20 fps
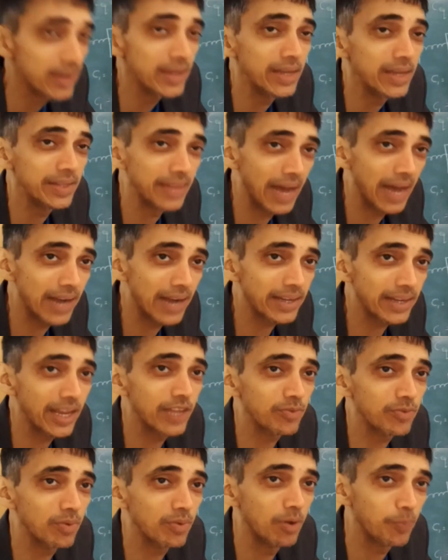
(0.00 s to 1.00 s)
In that
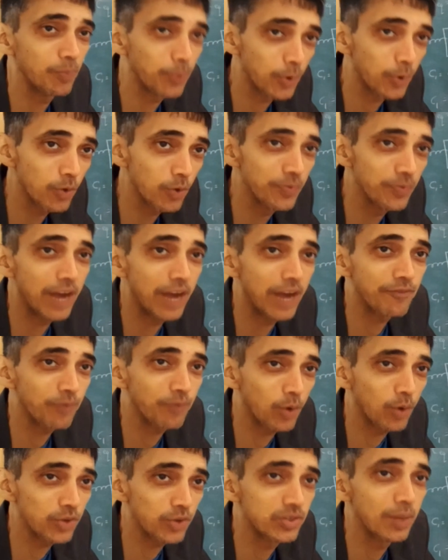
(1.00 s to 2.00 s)
case, we will prove that
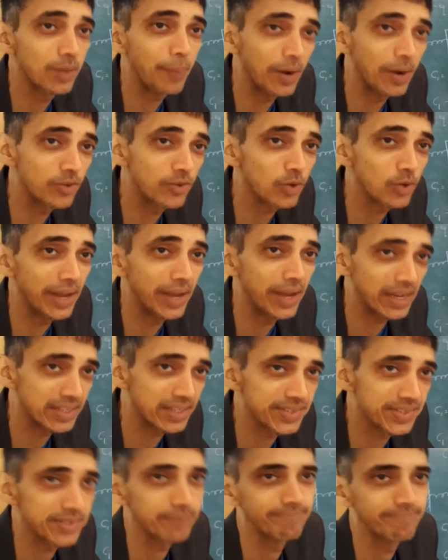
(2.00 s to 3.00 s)
force depends on
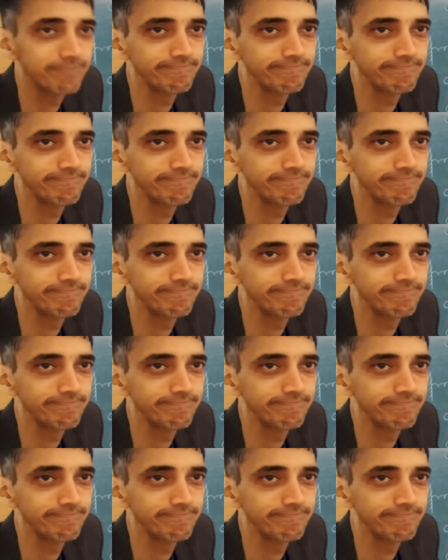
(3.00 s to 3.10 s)
X.